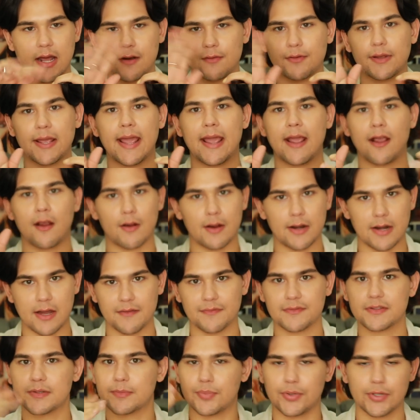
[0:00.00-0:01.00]
I don't care
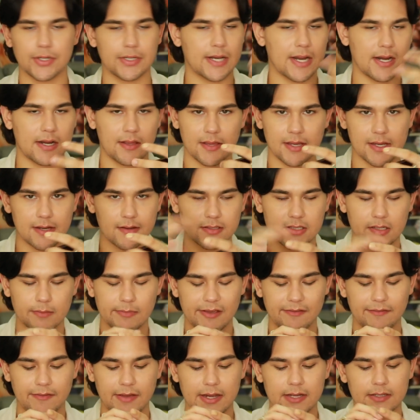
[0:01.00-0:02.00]
enough to put anything else on
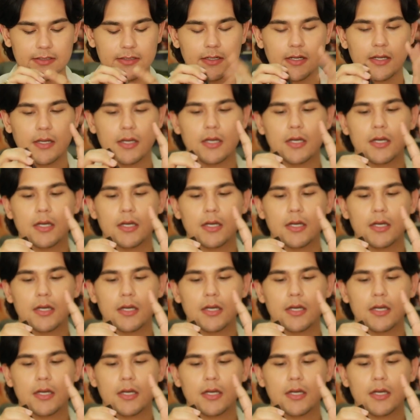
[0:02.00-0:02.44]
my face.